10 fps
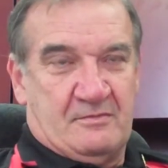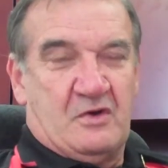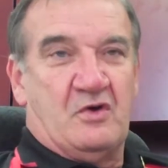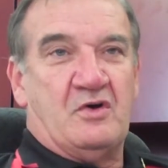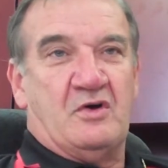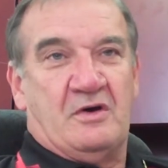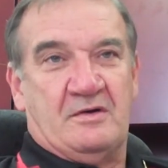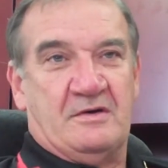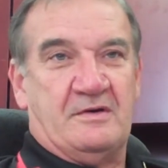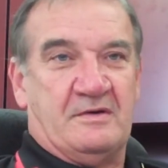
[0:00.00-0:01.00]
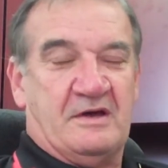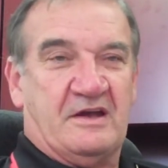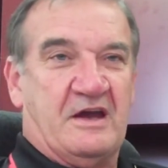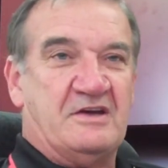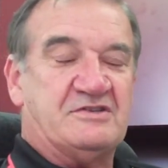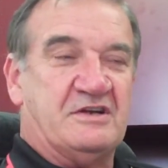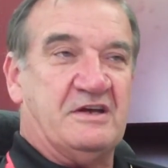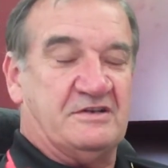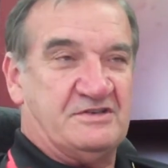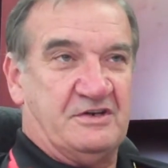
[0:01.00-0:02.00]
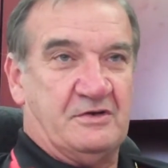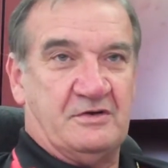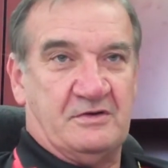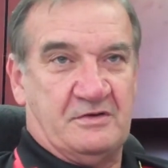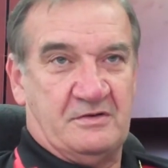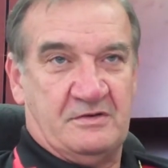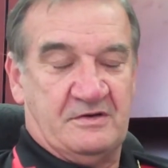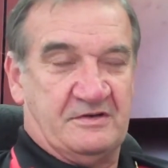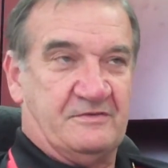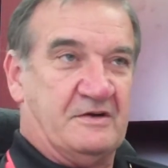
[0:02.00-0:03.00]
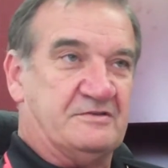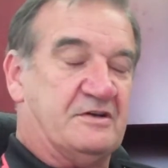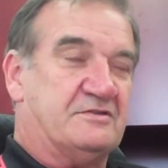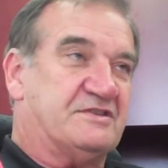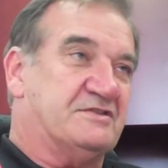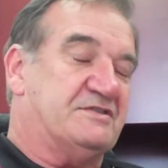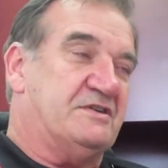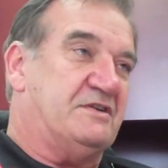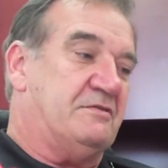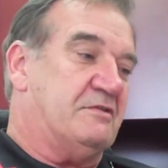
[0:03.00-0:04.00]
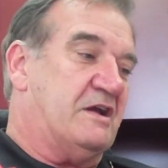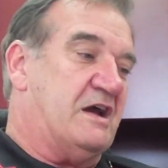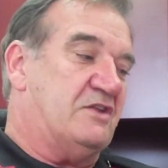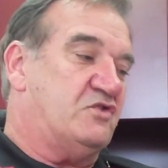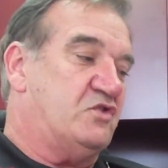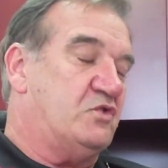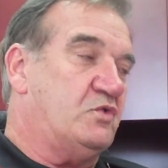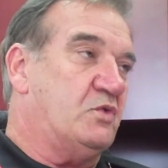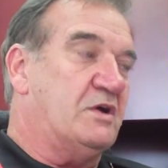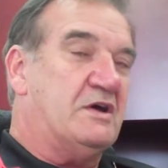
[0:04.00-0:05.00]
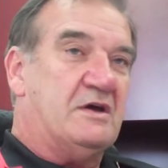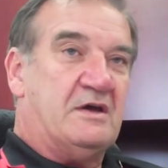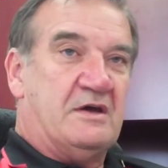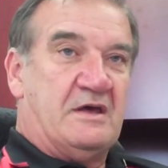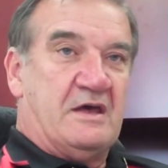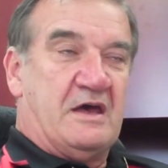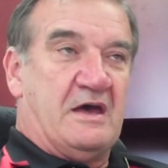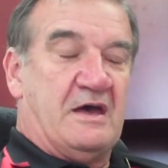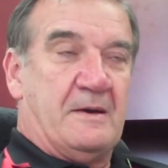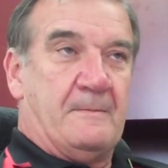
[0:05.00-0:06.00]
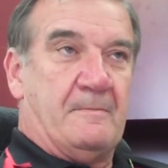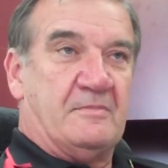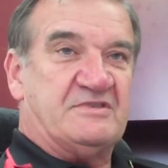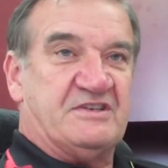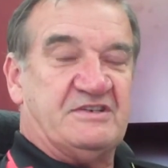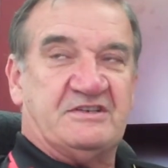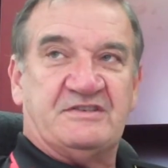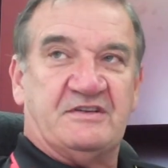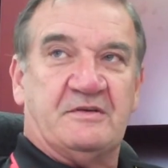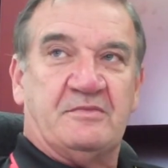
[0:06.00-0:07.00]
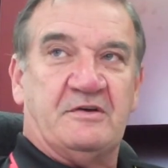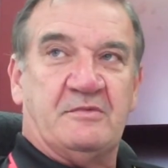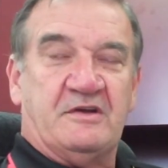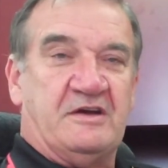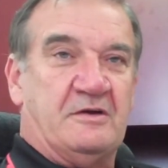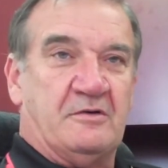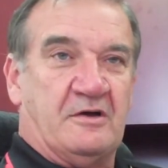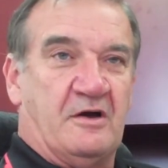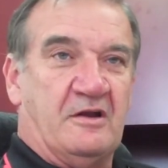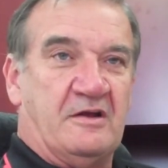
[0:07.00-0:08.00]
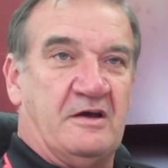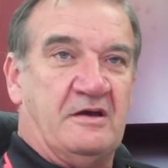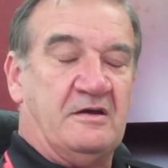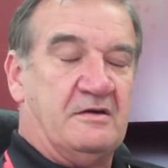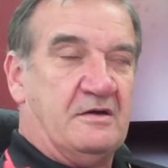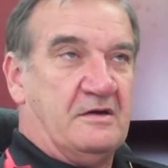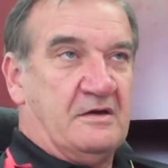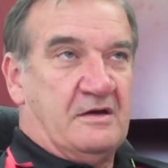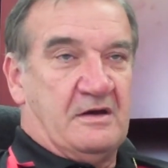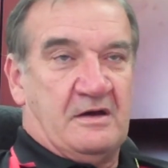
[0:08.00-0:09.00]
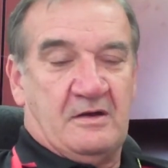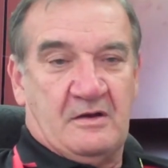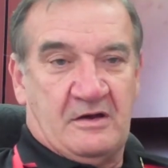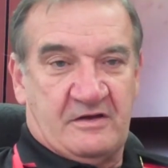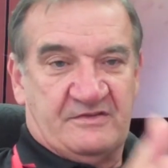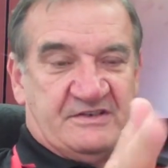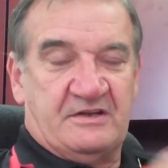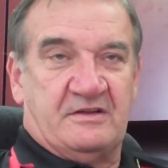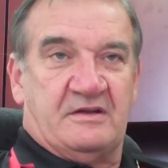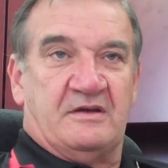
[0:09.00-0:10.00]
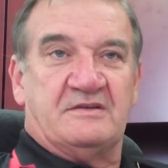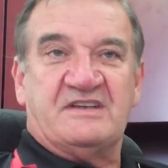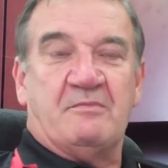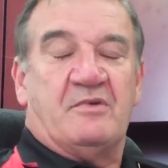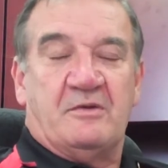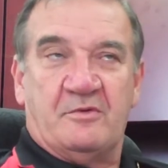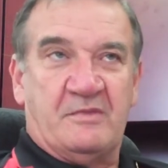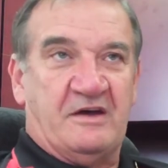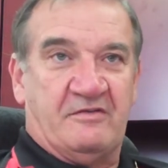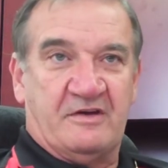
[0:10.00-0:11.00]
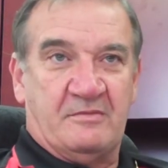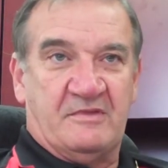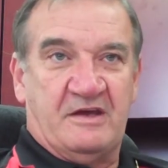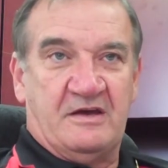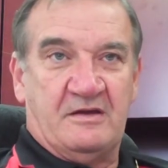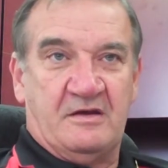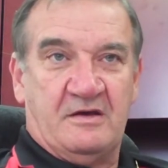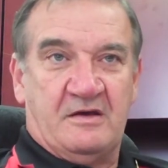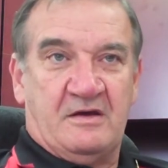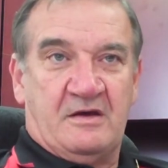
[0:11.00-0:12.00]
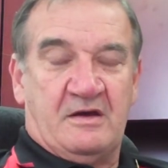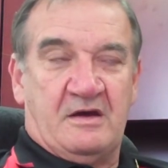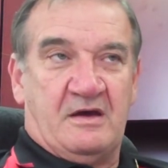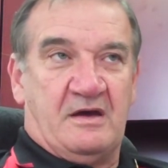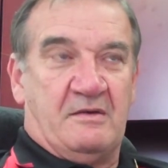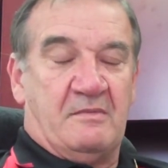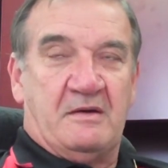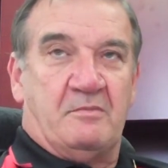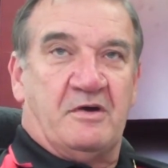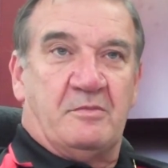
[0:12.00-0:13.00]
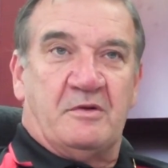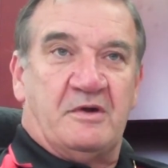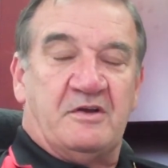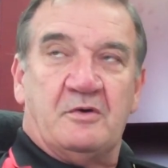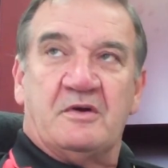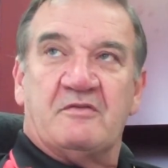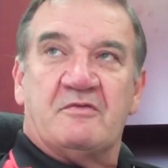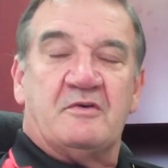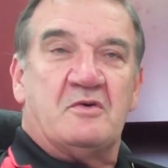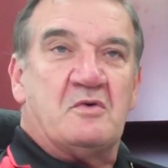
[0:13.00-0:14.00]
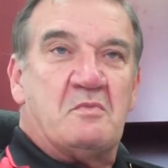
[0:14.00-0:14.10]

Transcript: err occasionally, and she erred as far as I was concerned in regard to suggesting that people are here on a holiday. Like I've said, that some people may have come down and people have been doing it for